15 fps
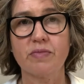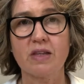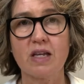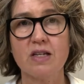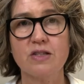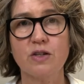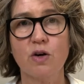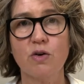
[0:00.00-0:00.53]

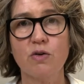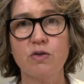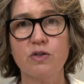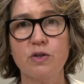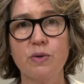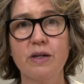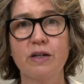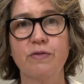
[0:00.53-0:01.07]
So
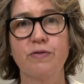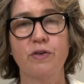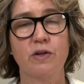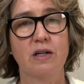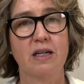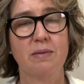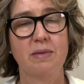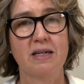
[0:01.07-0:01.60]
doing a
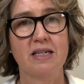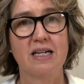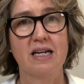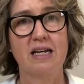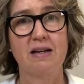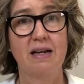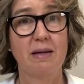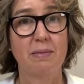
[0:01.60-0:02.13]
food
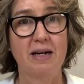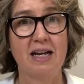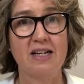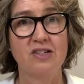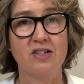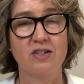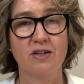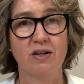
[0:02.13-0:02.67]

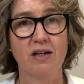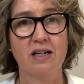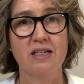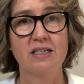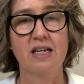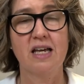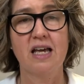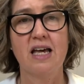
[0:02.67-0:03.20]
elimination
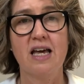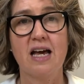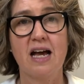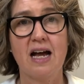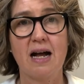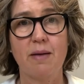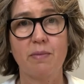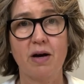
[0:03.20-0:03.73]
diet,
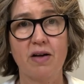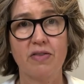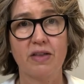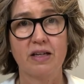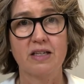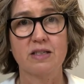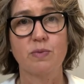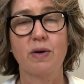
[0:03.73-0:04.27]
I
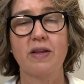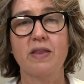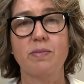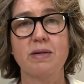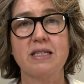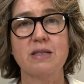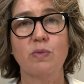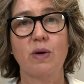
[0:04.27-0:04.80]
think, is one of the
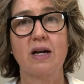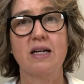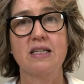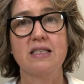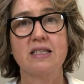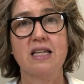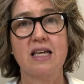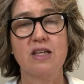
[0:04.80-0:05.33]
best
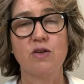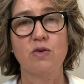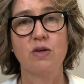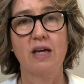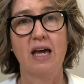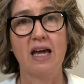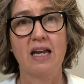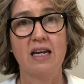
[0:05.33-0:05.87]
ways that you
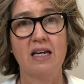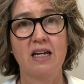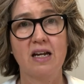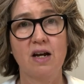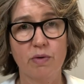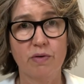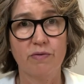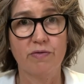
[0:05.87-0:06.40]
can
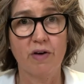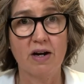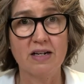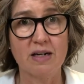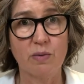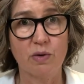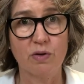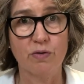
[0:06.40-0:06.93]
find
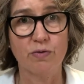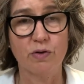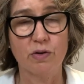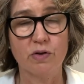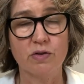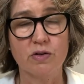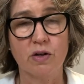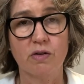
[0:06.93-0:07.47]
out what your food
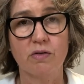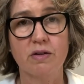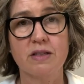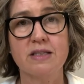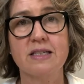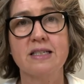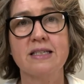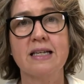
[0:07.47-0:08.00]

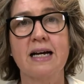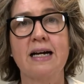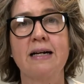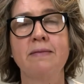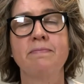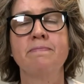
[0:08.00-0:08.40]
intolerances are.